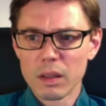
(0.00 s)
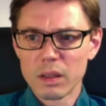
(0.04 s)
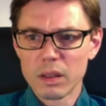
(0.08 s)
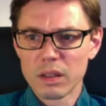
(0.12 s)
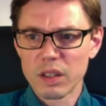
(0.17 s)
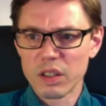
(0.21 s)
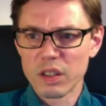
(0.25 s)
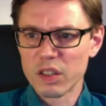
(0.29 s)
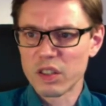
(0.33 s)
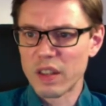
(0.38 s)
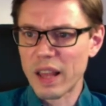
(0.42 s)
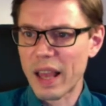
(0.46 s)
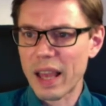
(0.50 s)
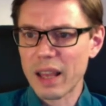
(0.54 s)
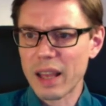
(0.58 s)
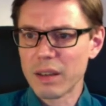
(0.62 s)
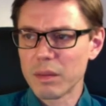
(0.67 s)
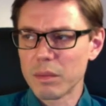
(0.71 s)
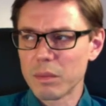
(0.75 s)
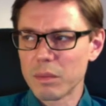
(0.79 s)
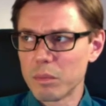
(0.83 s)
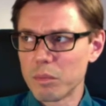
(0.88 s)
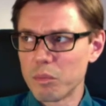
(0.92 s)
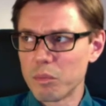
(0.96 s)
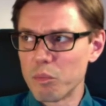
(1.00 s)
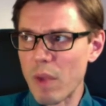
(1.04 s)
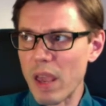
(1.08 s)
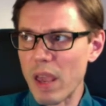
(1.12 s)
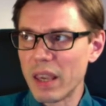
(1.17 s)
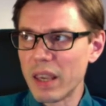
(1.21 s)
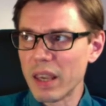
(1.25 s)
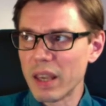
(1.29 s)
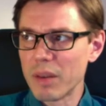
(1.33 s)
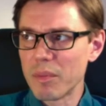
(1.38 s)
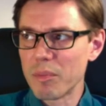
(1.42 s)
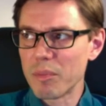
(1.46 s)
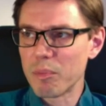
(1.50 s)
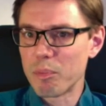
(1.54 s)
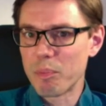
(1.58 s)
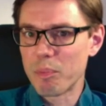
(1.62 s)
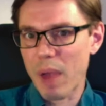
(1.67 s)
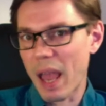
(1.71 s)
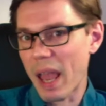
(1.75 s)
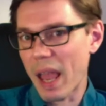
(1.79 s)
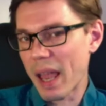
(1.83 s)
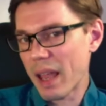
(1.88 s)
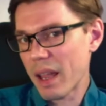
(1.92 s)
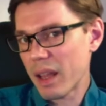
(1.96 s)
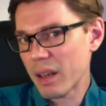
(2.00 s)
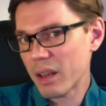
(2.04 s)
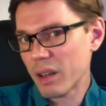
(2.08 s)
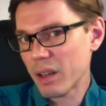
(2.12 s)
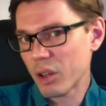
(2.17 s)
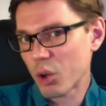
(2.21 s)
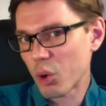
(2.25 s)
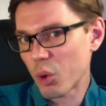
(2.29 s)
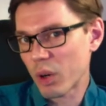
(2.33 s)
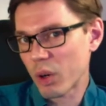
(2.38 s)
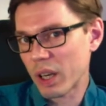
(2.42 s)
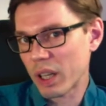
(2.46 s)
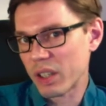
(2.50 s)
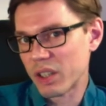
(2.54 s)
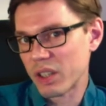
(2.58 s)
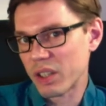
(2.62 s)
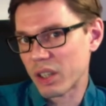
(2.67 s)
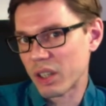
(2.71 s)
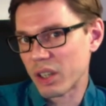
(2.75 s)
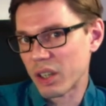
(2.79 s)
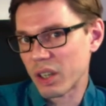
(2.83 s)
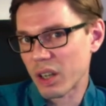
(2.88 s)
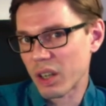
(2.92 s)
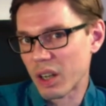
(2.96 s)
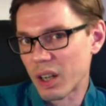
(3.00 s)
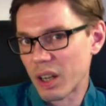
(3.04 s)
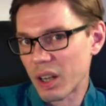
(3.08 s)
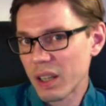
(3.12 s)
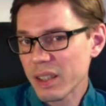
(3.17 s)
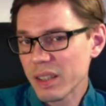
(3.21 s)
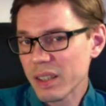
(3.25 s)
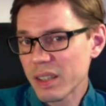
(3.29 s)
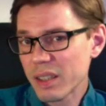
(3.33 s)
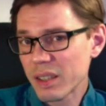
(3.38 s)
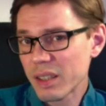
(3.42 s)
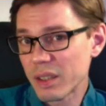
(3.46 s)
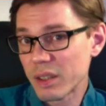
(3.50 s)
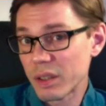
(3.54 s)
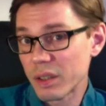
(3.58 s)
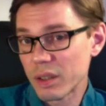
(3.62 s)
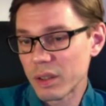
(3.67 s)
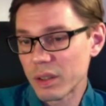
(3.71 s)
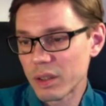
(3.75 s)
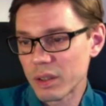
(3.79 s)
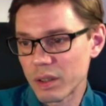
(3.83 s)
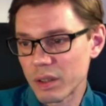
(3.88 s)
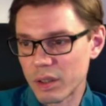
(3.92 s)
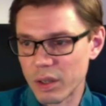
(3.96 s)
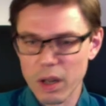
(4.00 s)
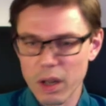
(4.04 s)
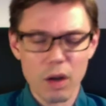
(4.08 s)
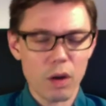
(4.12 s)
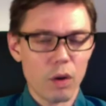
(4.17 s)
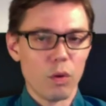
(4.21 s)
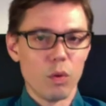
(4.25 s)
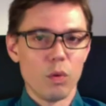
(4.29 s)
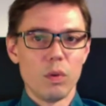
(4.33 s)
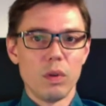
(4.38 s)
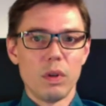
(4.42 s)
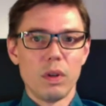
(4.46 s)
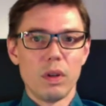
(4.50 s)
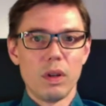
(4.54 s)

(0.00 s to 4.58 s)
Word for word: Does that make it bad according to Kant? No.